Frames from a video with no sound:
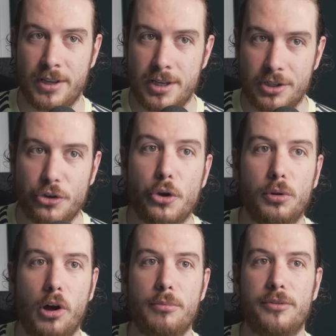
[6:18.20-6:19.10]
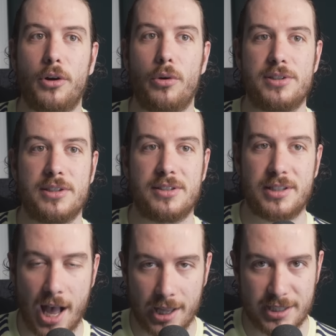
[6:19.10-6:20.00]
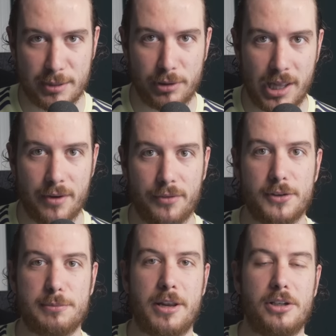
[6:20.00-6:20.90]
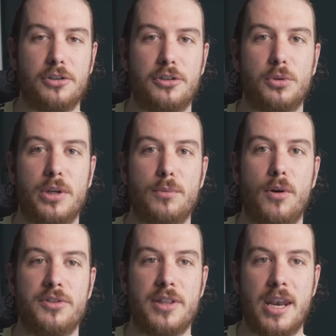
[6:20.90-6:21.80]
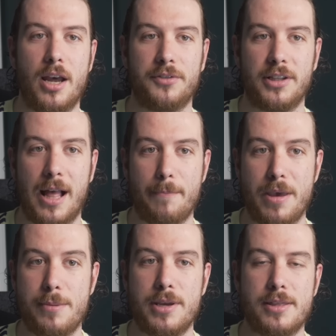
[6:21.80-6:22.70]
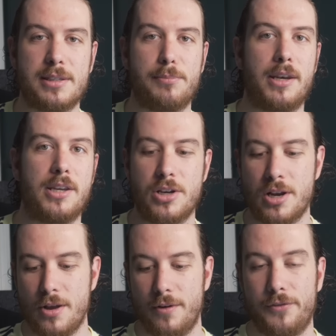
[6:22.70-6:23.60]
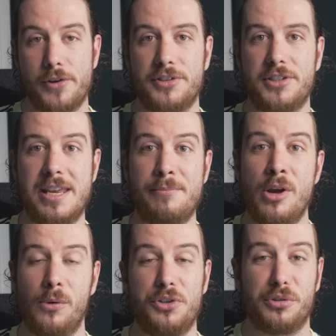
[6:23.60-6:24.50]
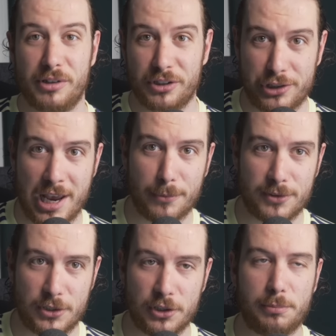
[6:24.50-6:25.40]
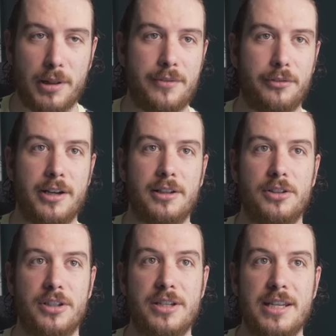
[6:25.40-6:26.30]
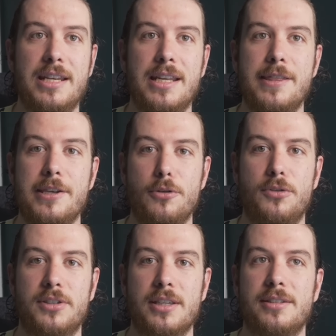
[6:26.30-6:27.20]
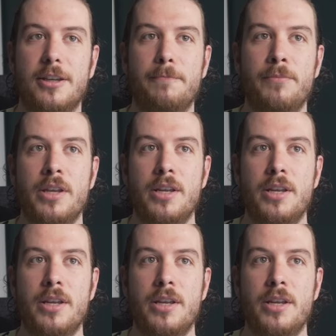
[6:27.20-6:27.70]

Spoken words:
too long before he's a starting player for the Spanish under-21s, and then after that maybe in the Spanish first team, which is a real shame because he could have played for England and did in the youth system.